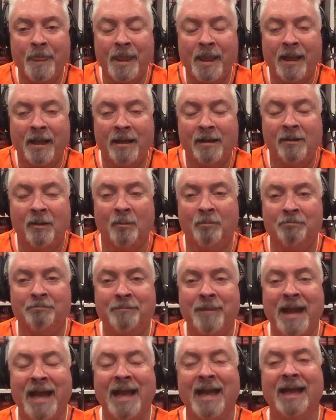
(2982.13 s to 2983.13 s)
Oh
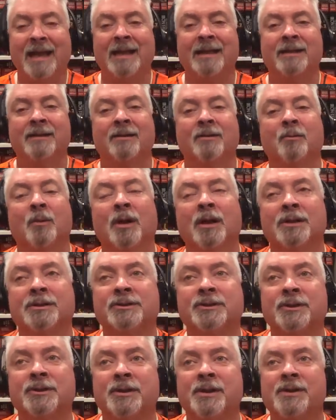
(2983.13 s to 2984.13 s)
man! Well, as
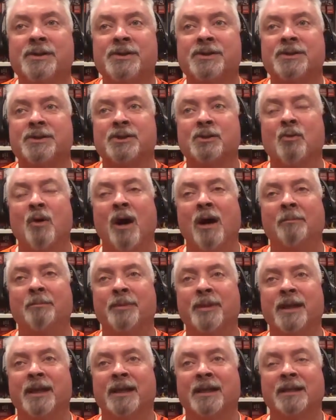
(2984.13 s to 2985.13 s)
soon as yeah, Swamp
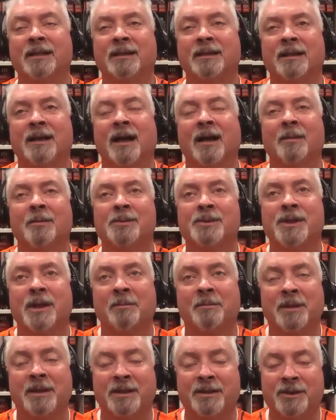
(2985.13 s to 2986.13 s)
Thing comes,
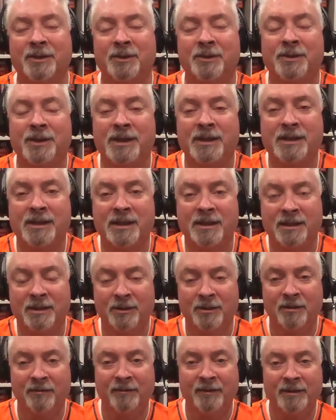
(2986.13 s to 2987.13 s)
I'm gonna right. do DC
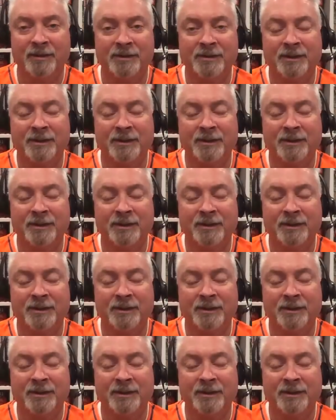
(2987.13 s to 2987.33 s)
Universe.